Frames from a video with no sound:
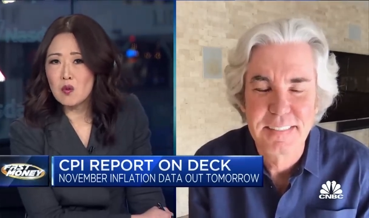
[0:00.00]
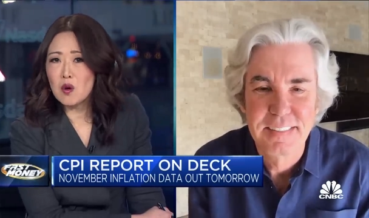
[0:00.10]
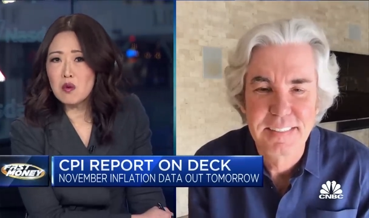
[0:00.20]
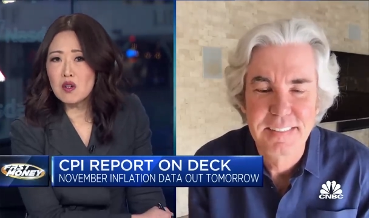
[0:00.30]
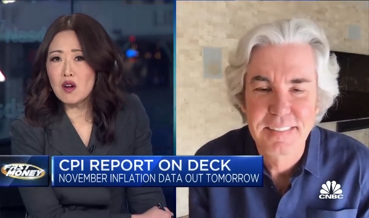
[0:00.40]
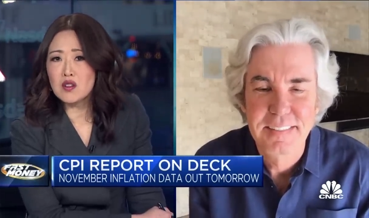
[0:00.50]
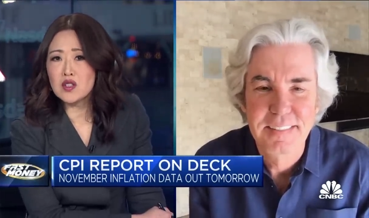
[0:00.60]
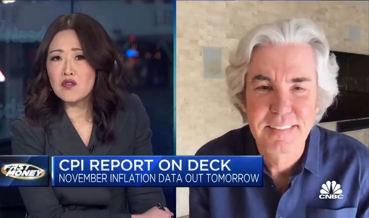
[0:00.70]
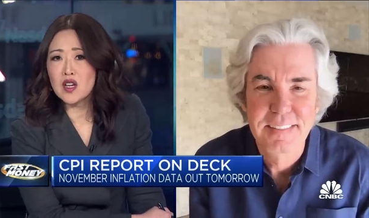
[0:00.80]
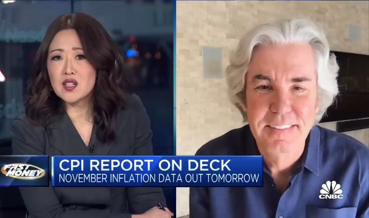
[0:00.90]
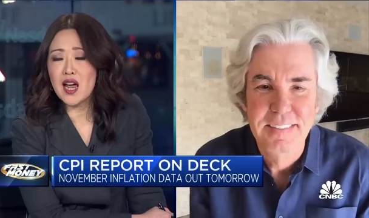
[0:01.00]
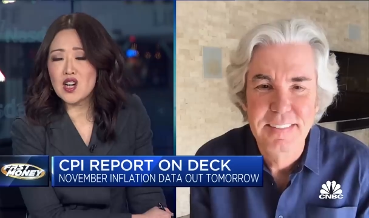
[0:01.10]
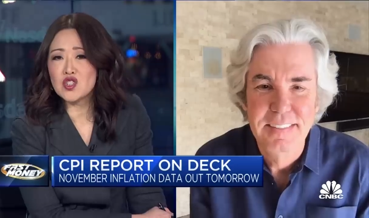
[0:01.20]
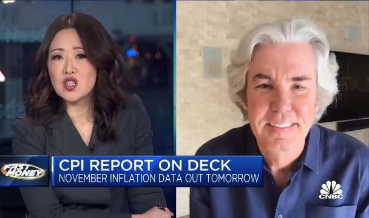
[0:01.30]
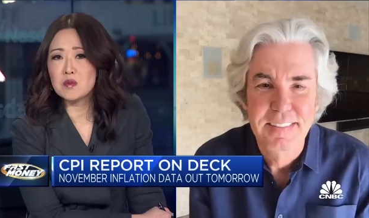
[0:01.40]
Speaker 1: what will cause the Fed to
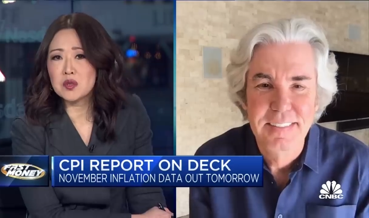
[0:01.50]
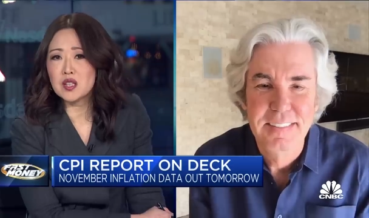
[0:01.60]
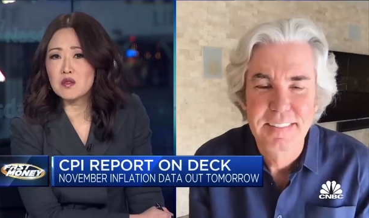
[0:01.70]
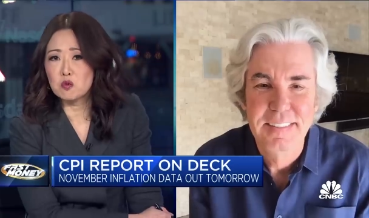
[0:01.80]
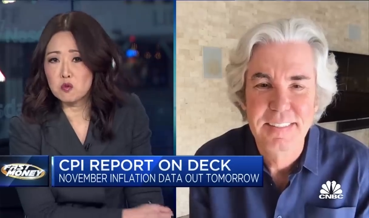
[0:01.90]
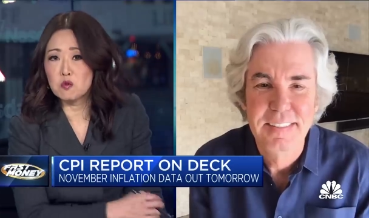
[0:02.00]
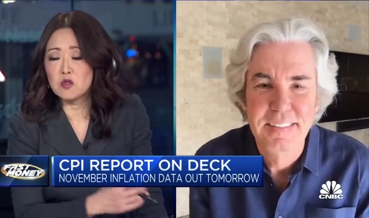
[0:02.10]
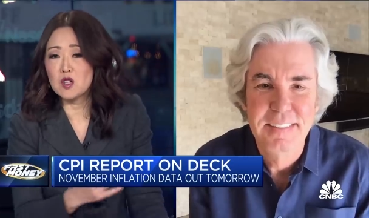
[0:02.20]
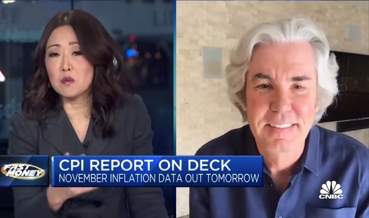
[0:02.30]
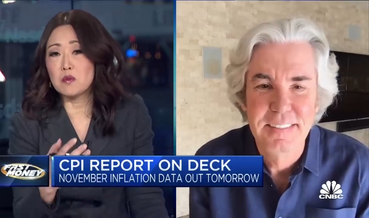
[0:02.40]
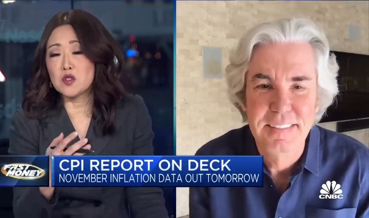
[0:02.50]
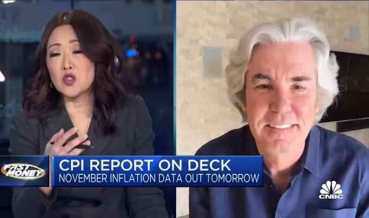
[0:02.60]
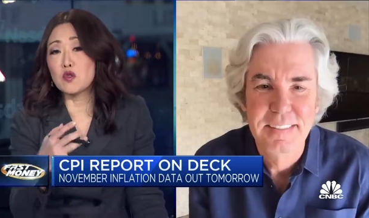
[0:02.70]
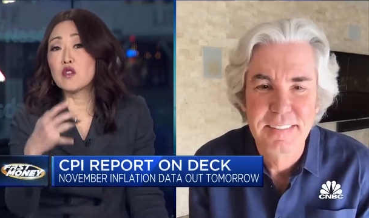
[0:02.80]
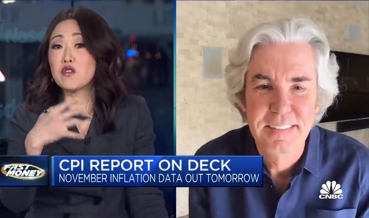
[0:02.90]
actually complete,
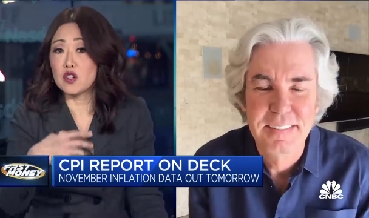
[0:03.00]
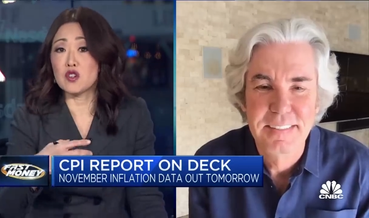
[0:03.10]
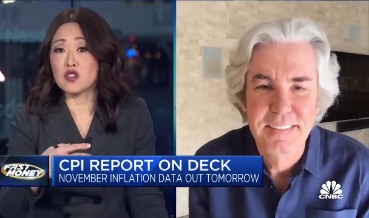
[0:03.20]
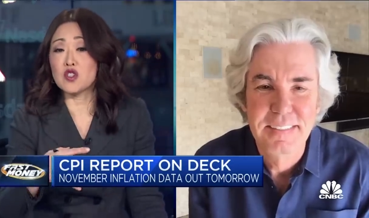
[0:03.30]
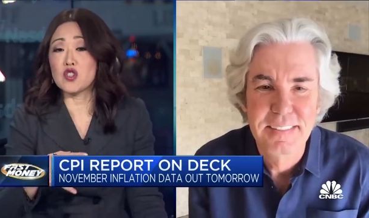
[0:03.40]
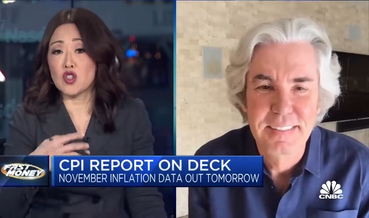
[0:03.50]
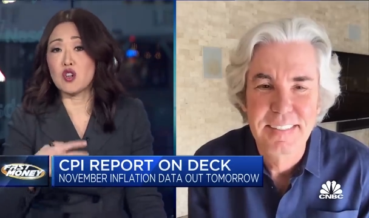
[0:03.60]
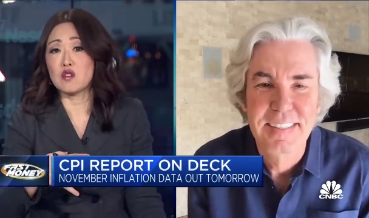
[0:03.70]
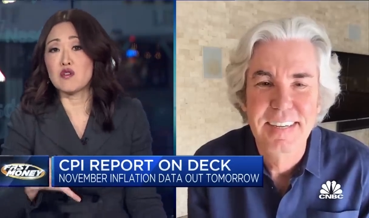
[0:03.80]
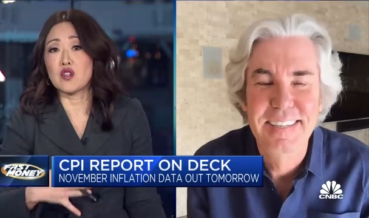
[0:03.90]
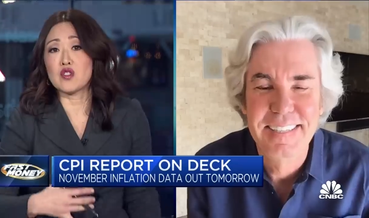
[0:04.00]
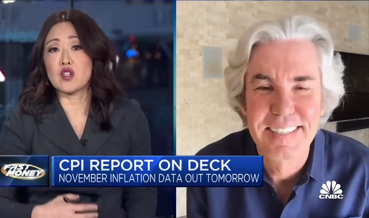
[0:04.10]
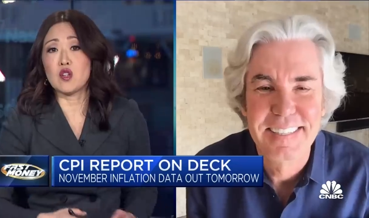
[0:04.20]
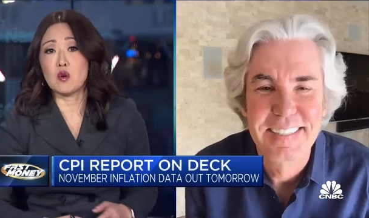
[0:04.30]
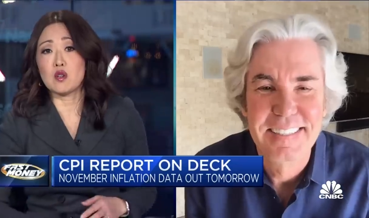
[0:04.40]
to reverse, to start
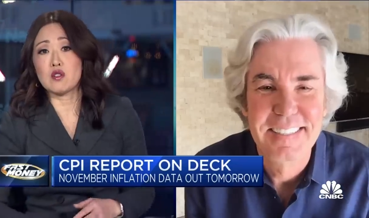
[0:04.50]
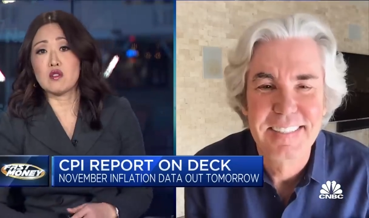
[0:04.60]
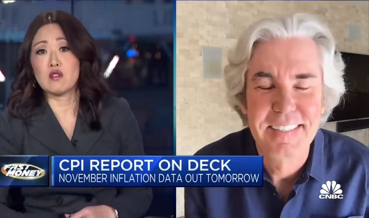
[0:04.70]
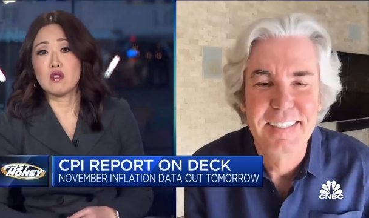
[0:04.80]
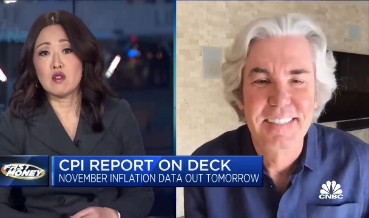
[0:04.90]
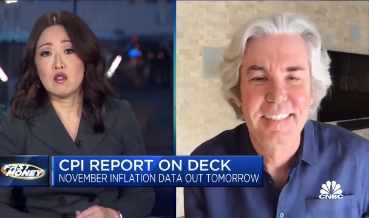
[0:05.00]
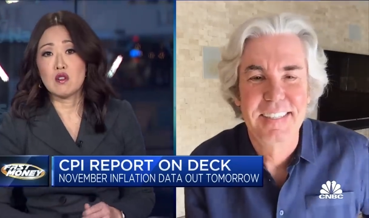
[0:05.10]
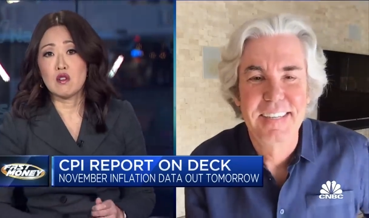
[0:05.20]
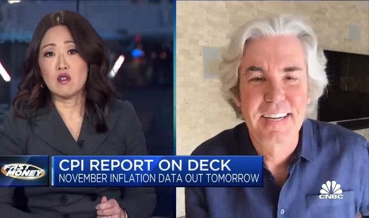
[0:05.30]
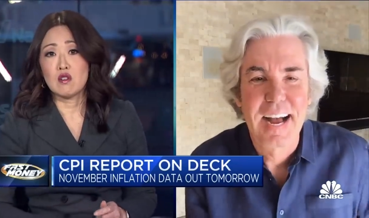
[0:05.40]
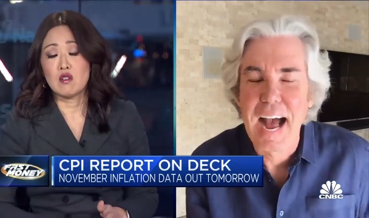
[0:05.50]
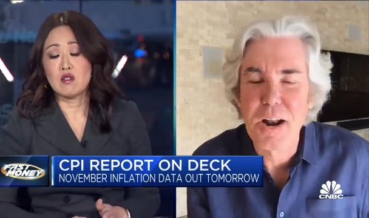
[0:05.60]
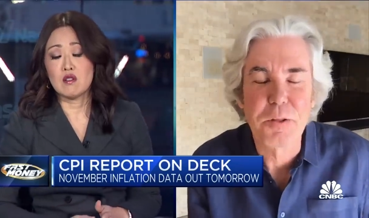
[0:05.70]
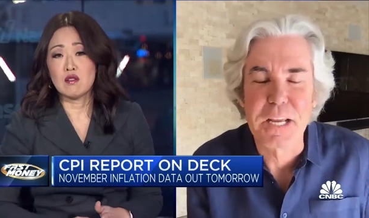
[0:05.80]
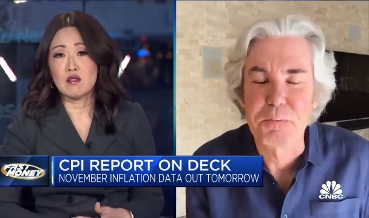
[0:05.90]
reversing course?
Speaker 2: I
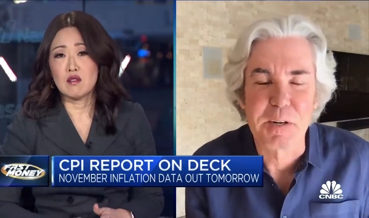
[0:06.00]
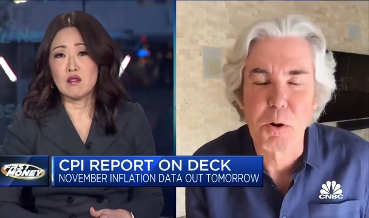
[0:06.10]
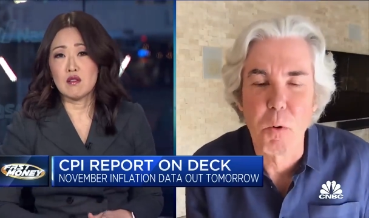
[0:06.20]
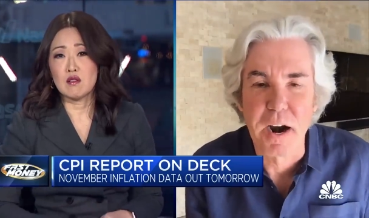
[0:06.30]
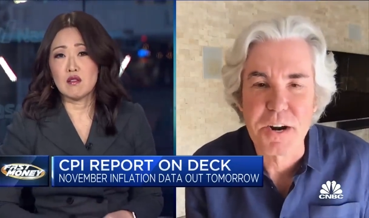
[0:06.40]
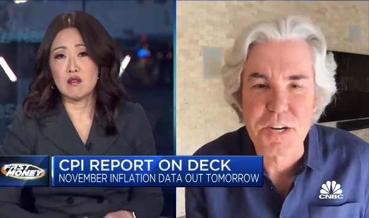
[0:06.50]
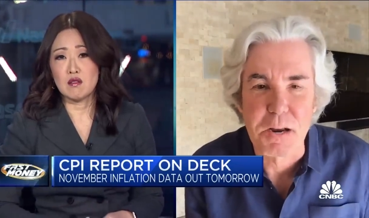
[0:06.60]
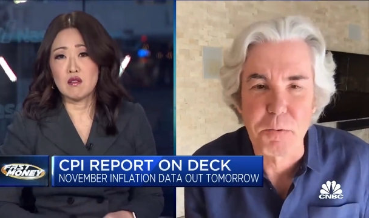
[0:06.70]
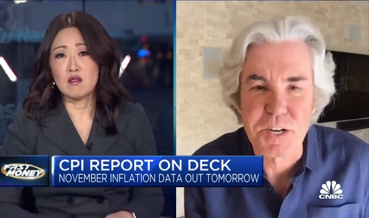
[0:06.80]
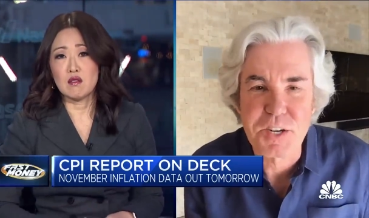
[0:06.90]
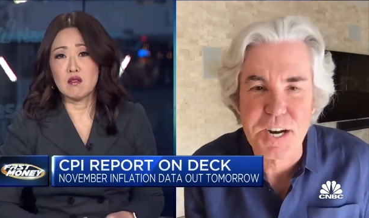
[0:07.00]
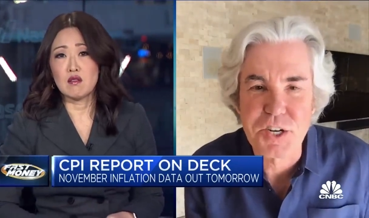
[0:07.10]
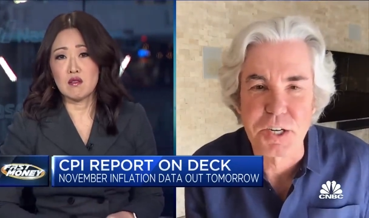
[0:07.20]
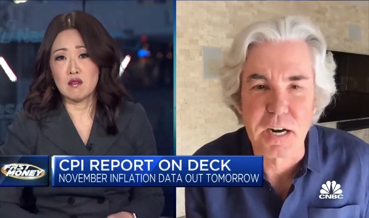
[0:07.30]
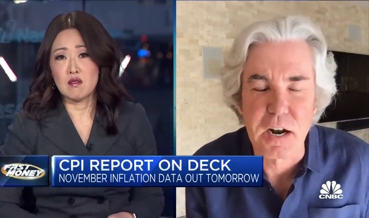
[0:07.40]
don't think it requires a
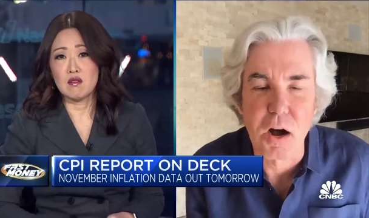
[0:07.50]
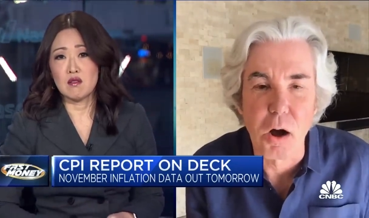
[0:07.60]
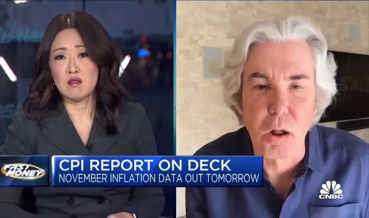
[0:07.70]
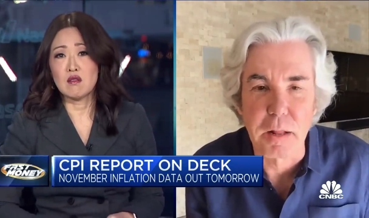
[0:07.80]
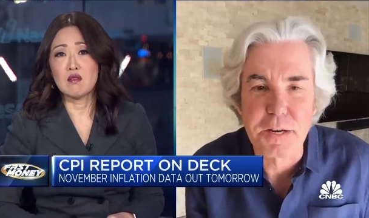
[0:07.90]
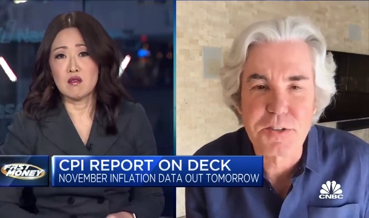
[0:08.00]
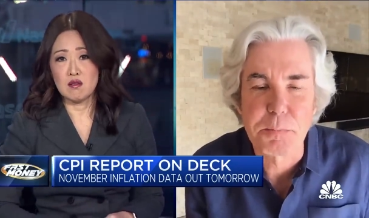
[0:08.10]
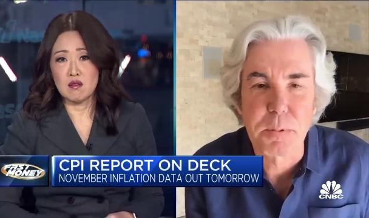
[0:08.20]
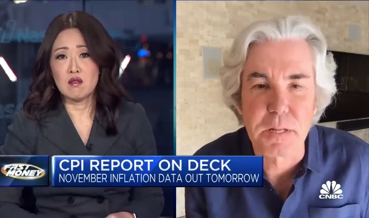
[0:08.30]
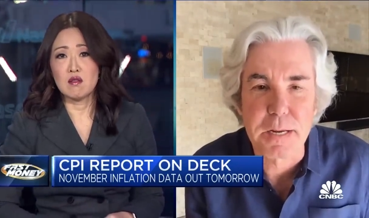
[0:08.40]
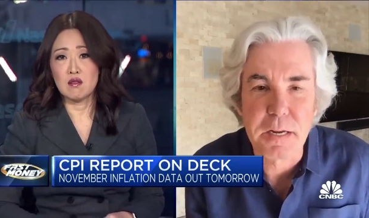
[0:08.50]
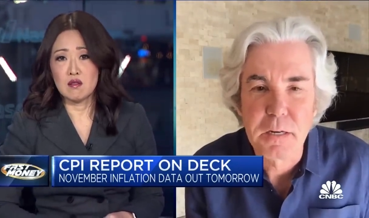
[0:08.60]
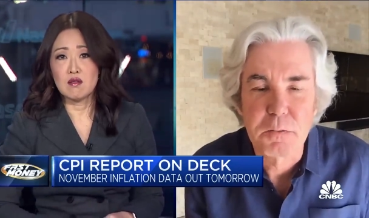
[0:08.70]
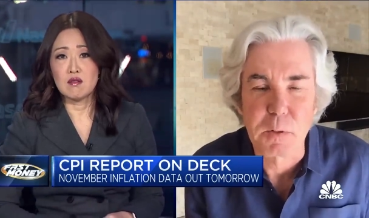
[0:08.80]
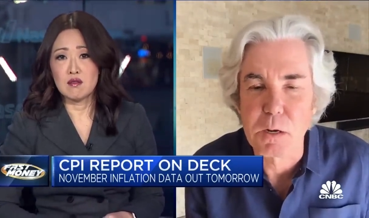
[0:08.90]
recession at all. It simply
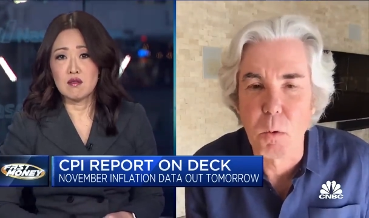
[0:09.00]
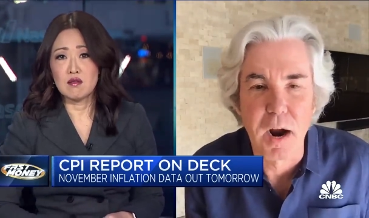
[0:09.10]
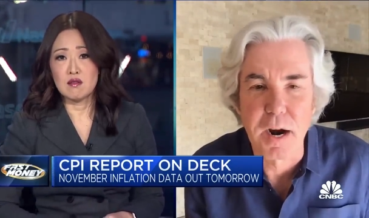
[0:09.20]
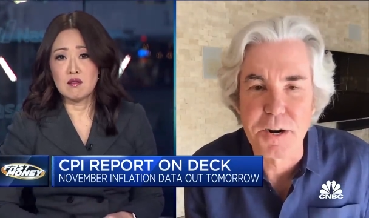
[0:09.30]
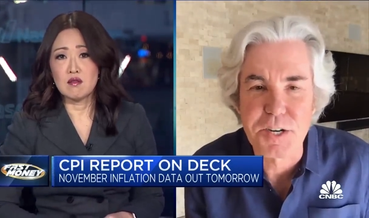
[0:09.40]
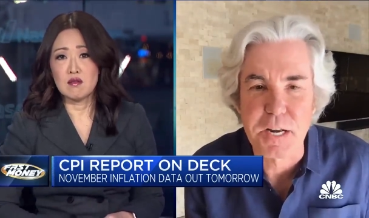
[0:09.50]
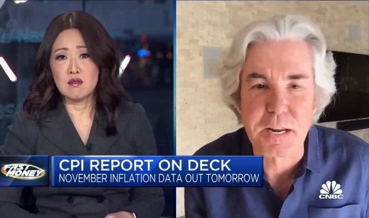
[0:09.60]
requires